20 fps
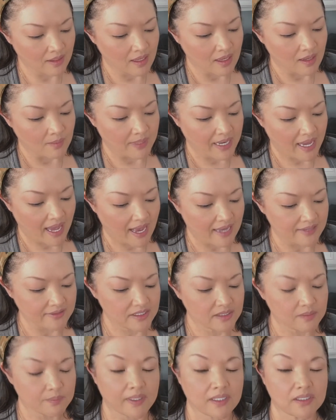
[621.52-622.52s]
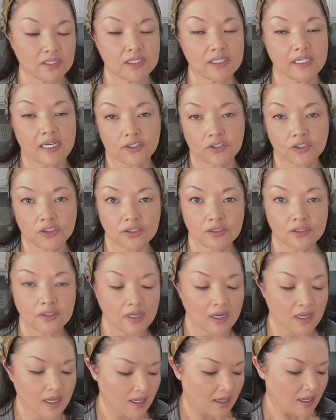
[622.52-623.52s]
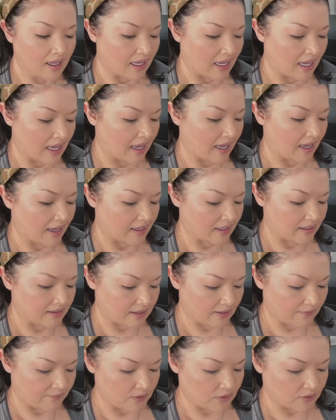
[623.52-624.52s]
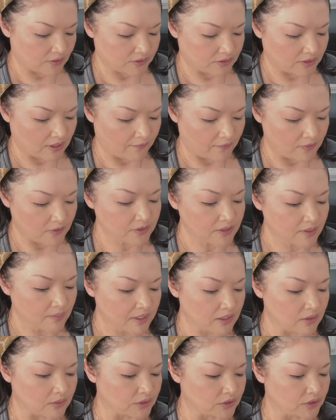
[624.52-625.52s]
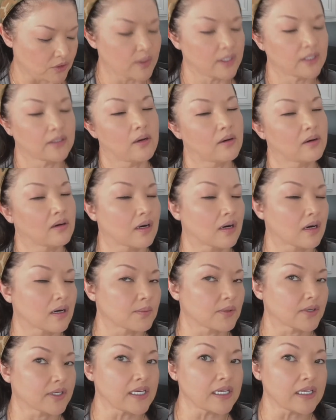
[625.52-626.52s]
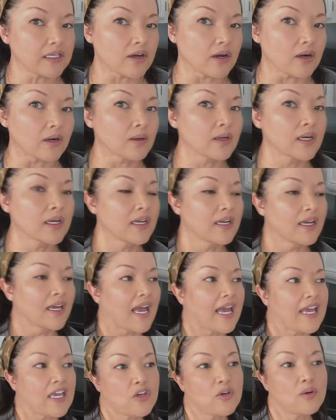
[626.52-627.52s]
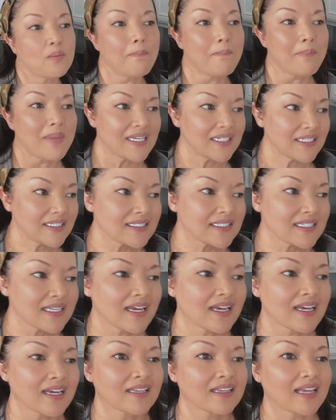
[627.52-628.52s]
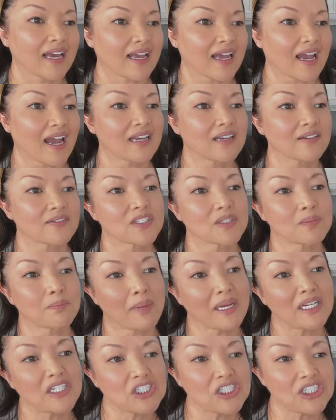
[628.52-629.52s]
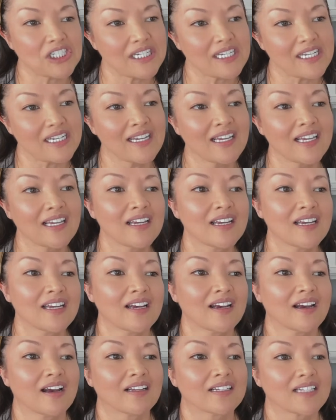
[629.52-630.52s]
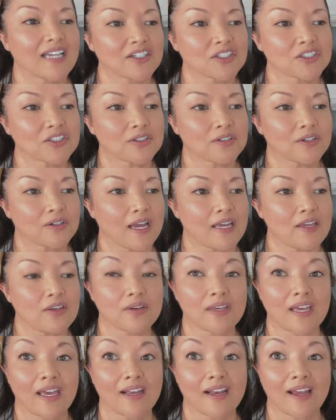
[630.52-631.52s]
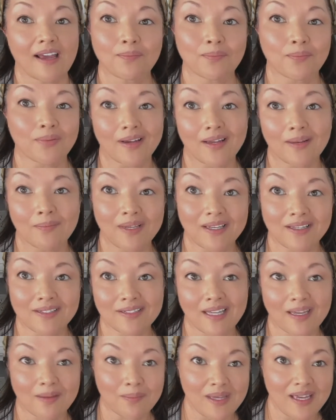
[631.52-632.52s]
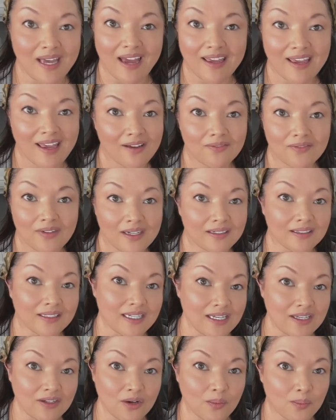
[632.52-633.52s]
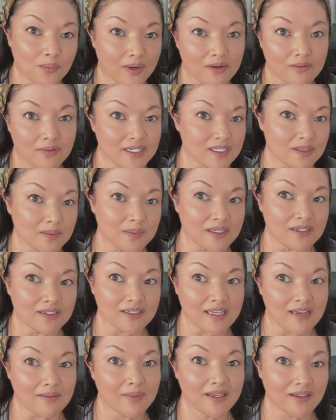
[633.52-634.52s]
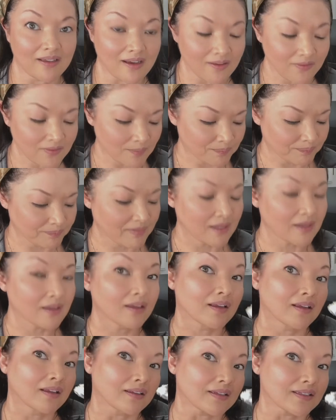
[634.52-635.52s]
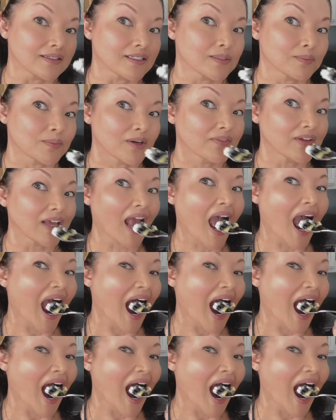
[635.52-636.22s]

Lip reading: but it has a spongy texture. And if you're somebody who's doing low carb or keto and you miss that kind of spongy texture and you can't have bread, because like me, I can't find a keto bread recipe to save my life, this is perfect.